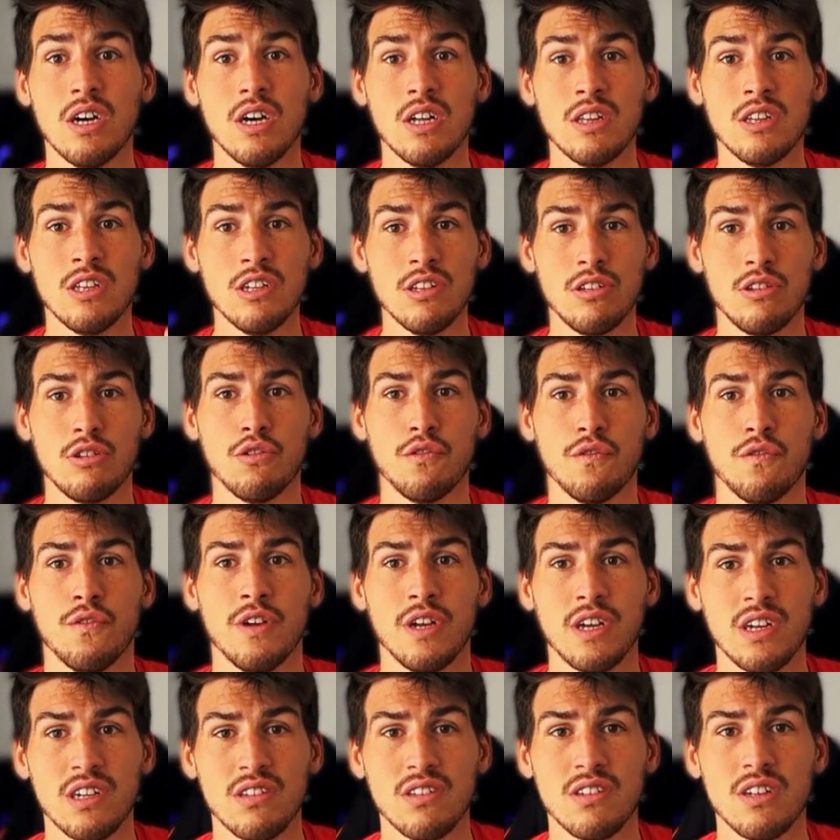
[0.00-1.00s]
these 2
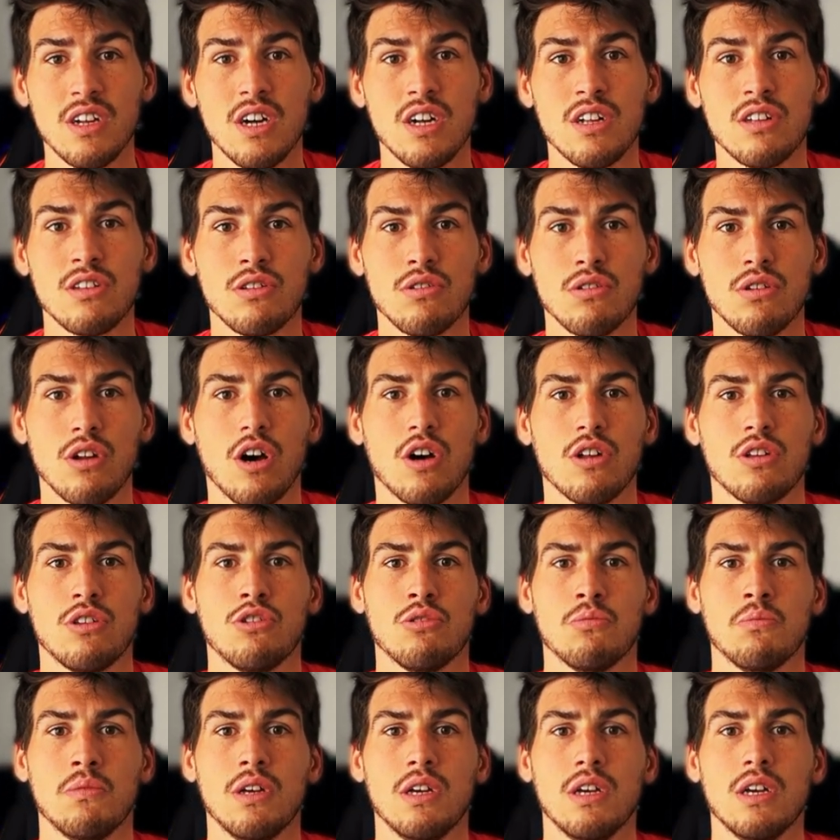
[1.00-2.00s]
things stood out to
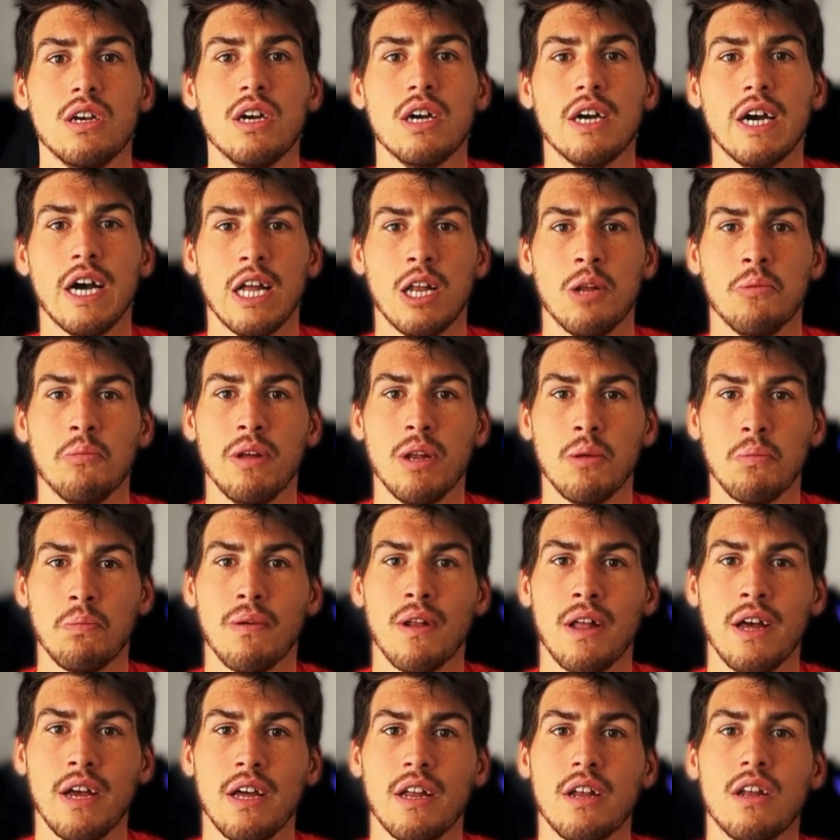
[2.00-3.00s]
me and I made a
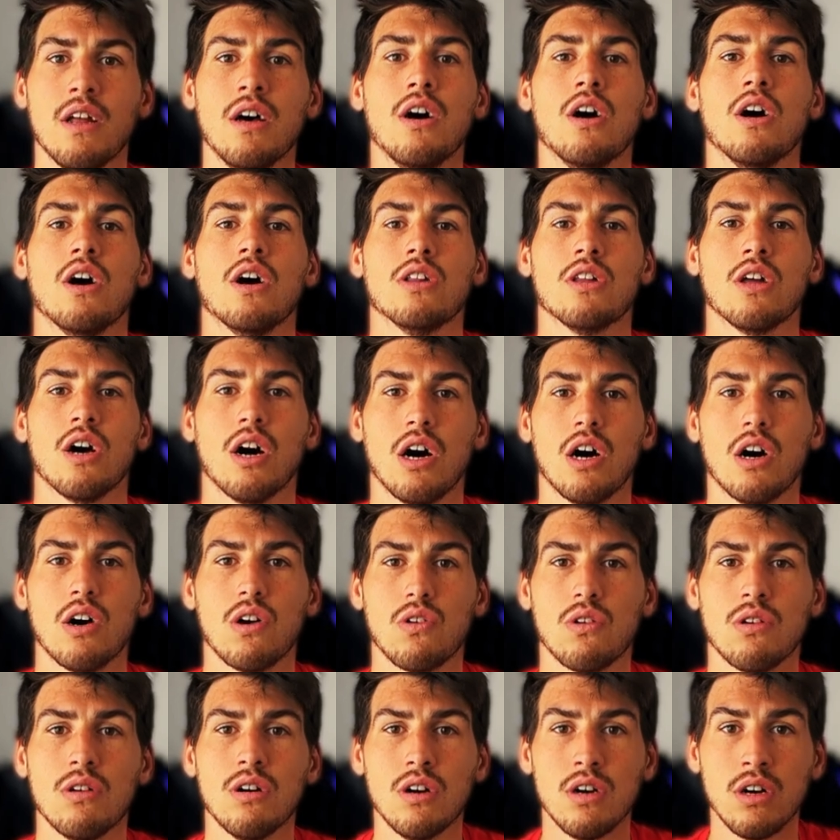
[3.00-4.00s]
plan on
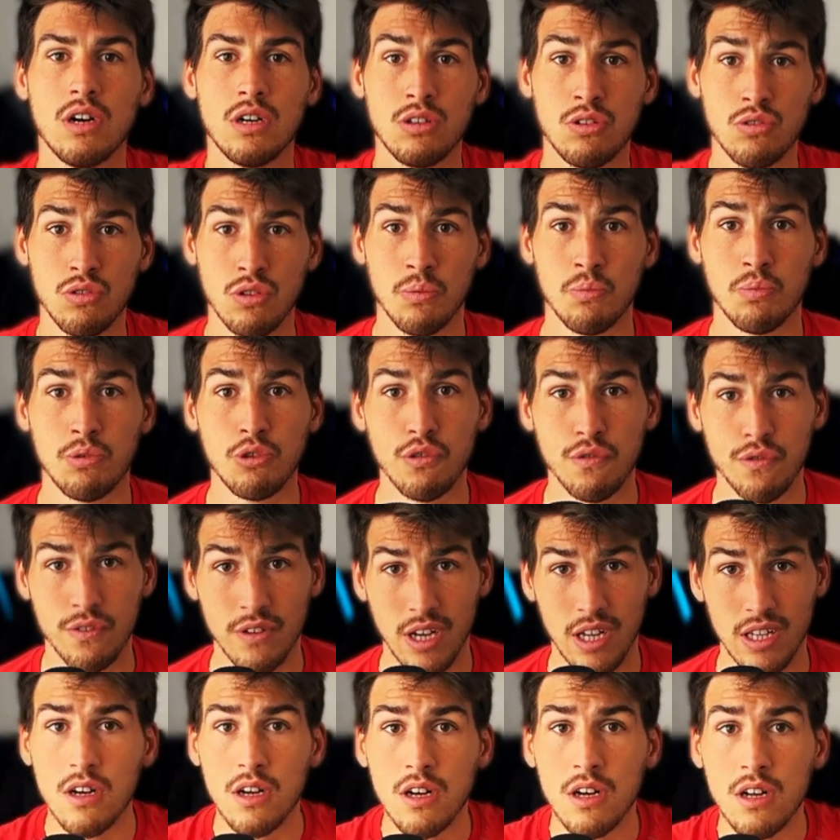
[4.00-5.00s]
how to improve
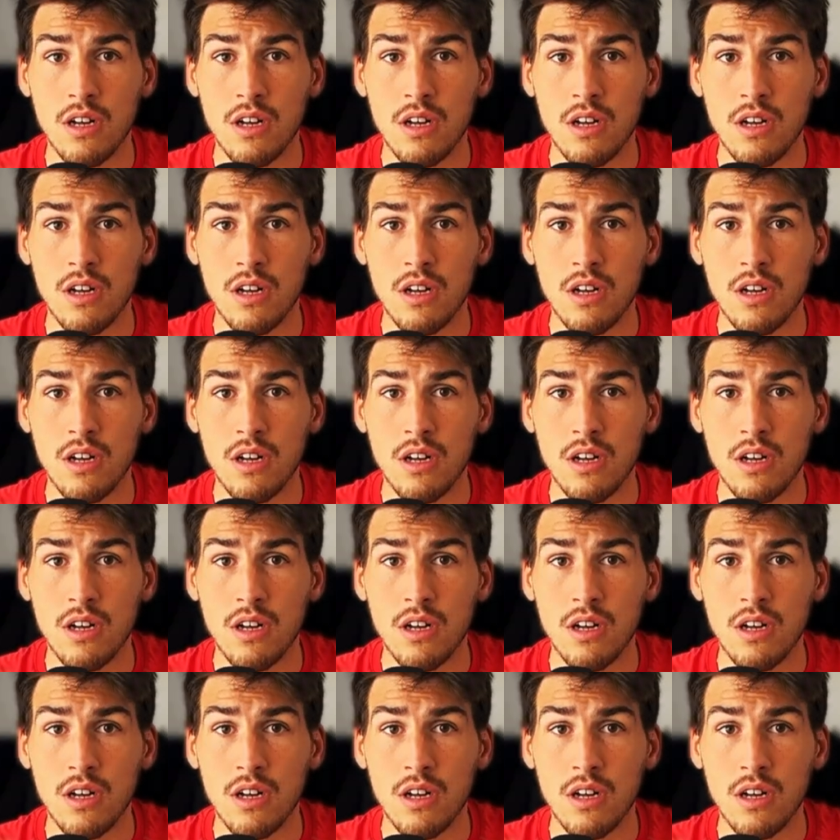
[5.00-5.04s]
that.